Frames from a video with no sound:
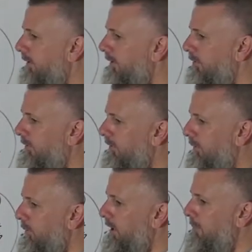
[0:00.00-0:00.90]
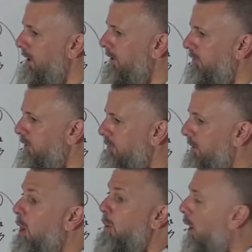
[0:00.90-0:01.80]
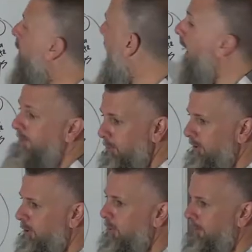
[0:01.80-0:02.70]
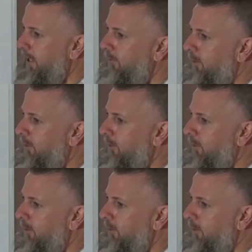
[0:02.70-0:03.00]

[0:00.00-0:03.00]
So we're talking about judgment. Oh, okay, I see where you're going with that.